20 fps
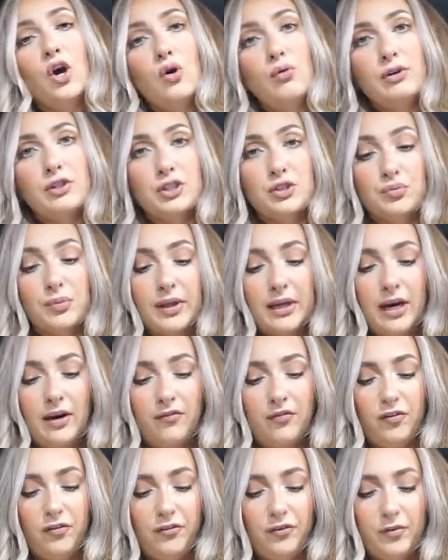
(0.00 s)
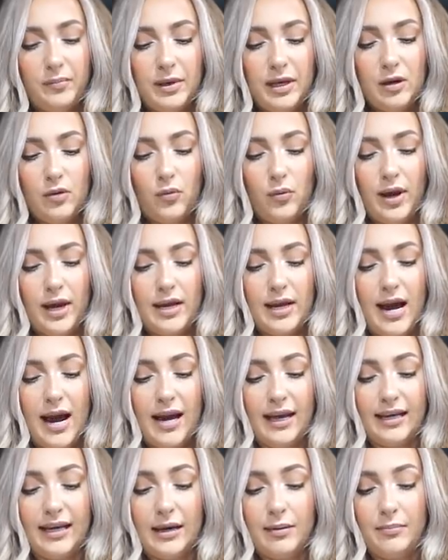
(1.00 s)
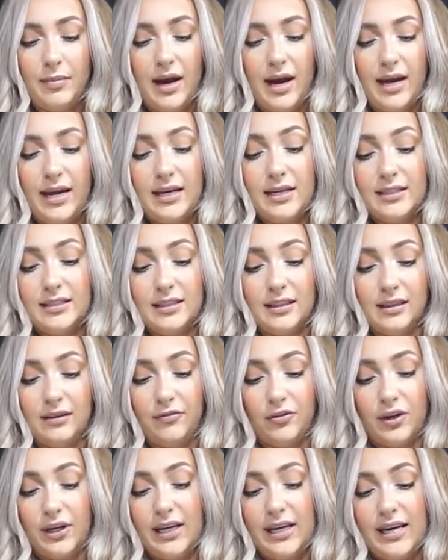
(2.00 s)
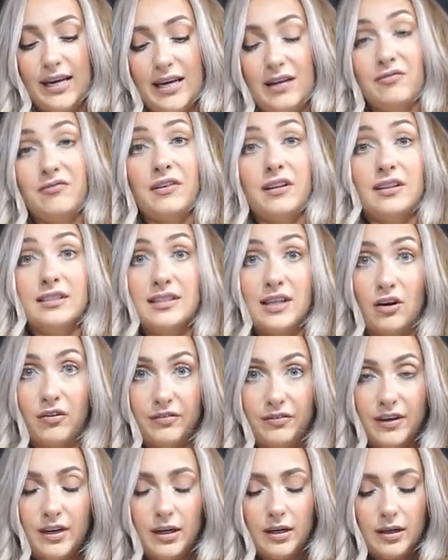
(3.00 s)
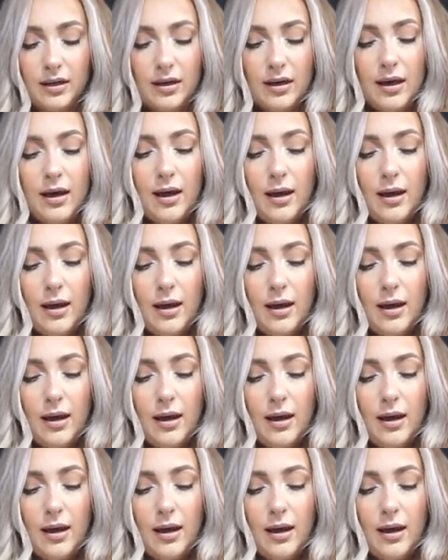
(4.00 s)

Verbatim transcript: which is really helpful for me when I get my delivery in Philadelphia